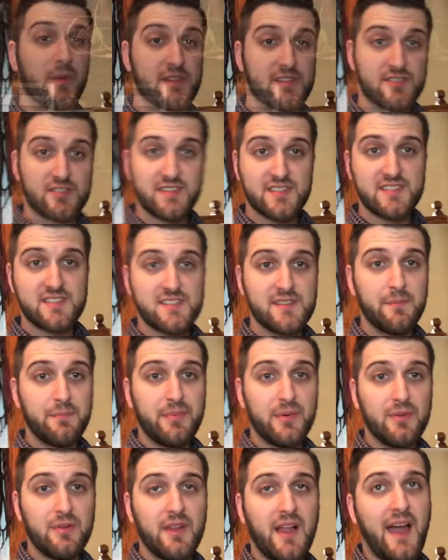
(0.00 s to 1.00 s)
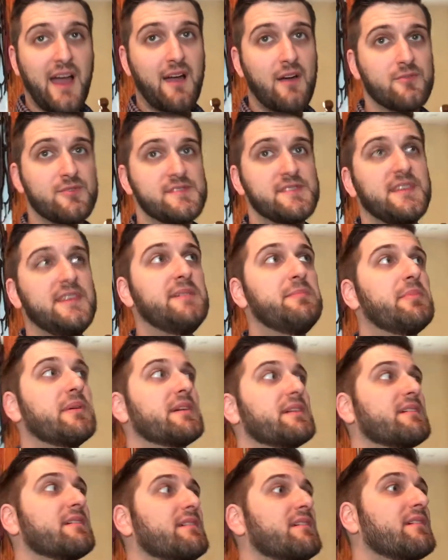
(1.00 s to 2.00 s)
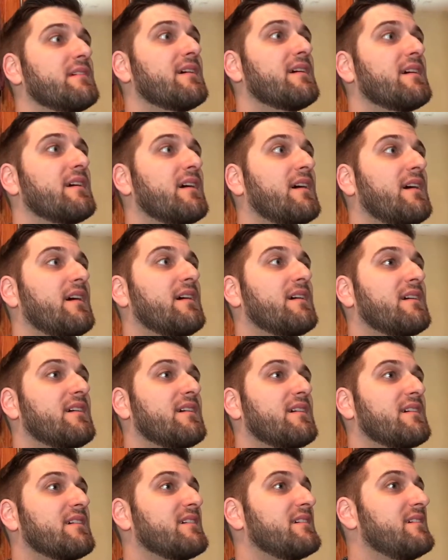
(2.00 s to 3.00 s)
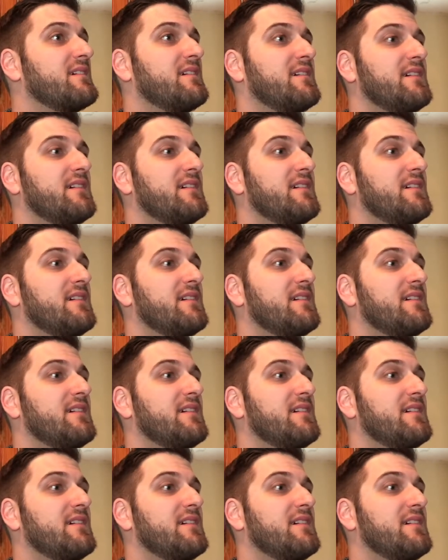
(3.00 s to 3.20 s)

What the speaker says: But it's just simple housekeeping. I